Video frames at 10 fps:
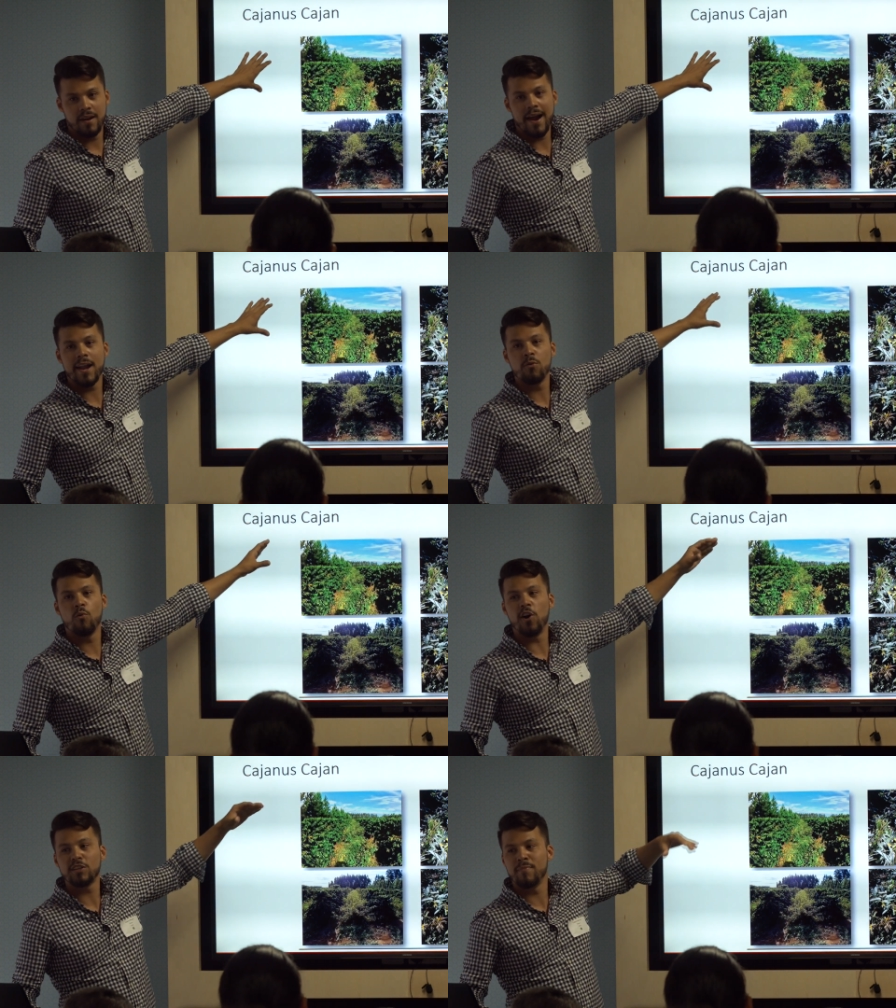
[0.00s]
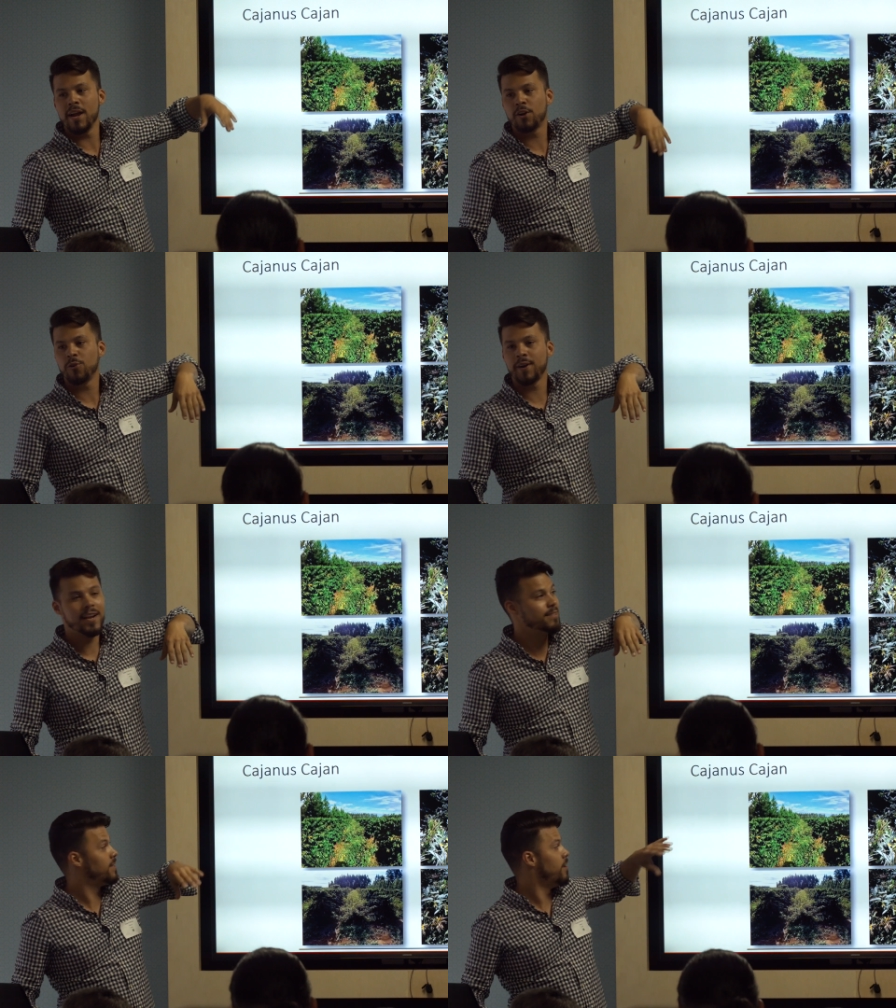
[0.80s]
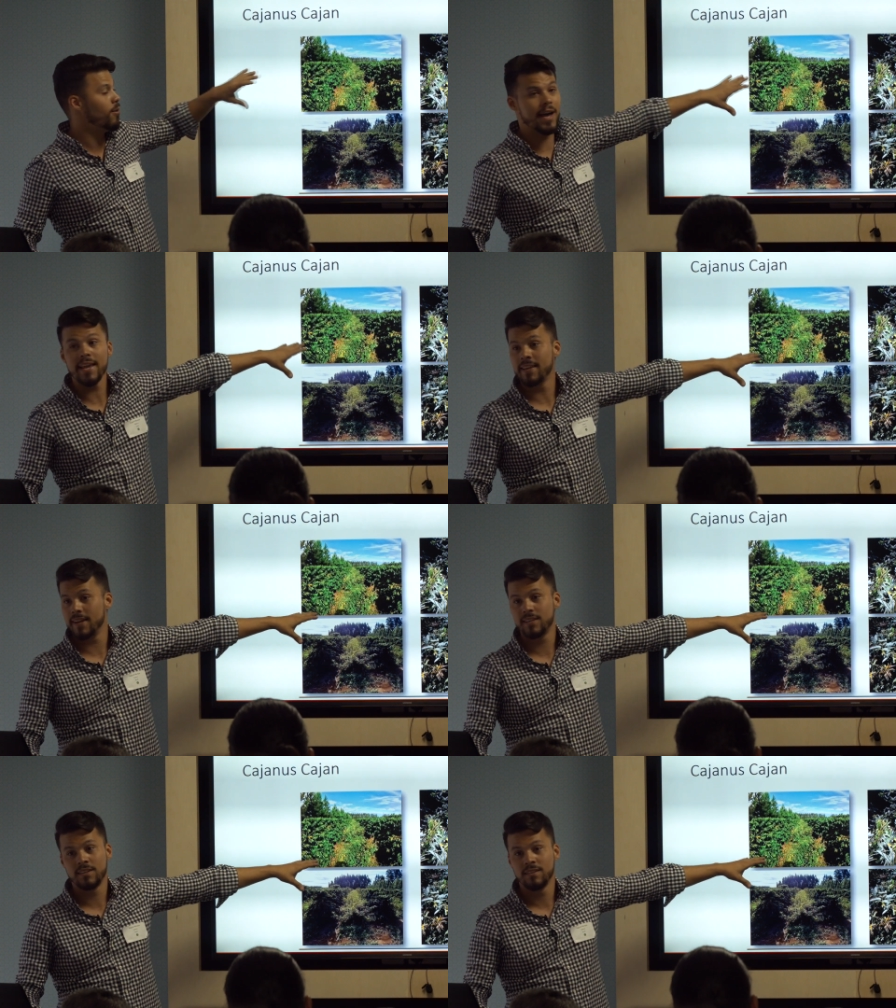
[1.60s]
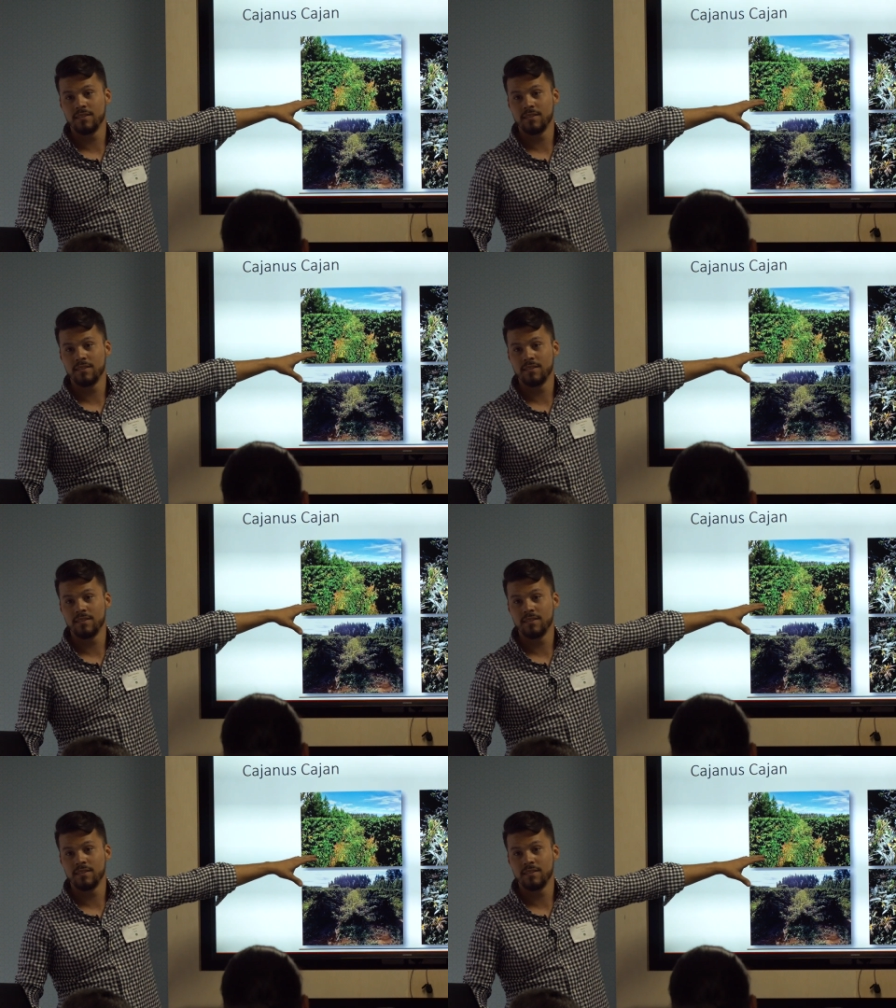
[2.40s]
And what microorganisms don't like it?